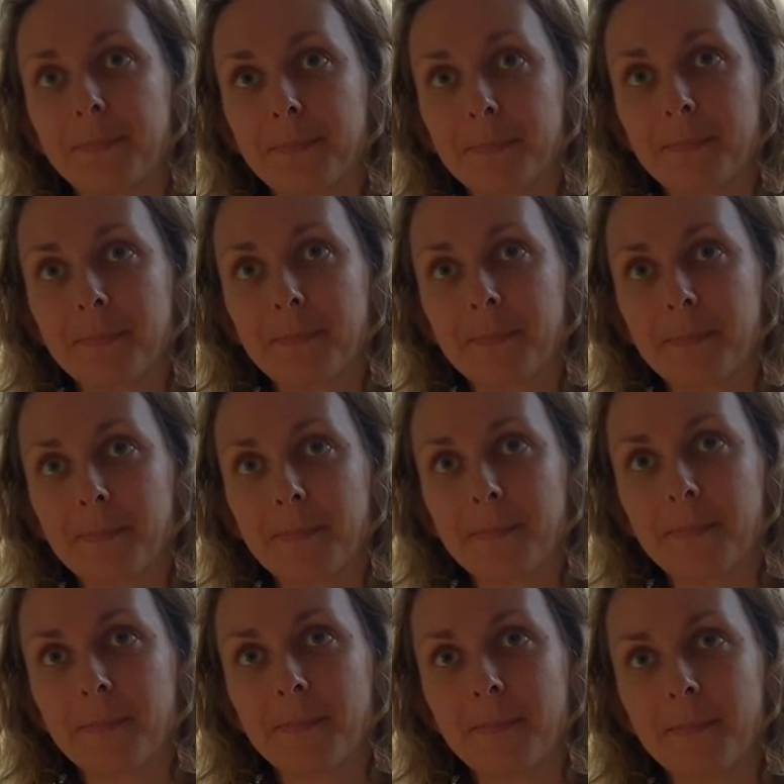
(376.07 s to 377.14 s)
And all your
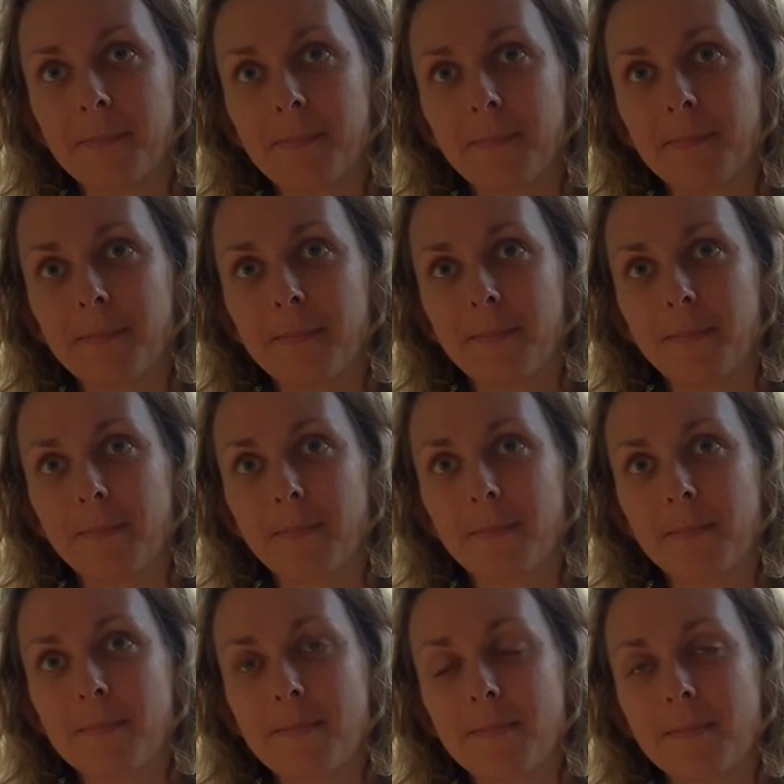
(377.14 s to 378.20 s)
needs, and
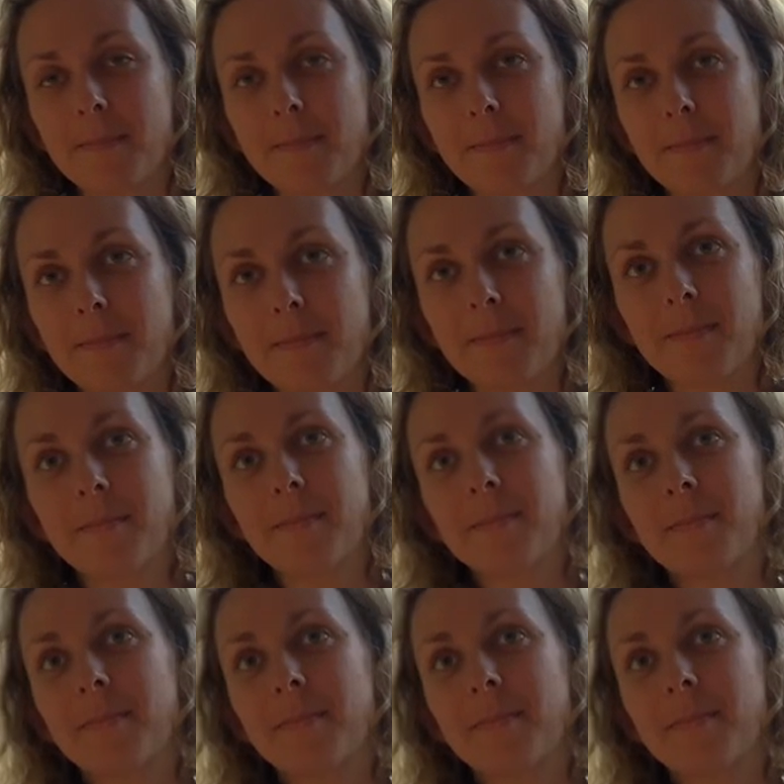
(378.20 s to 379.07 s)
now that you said that,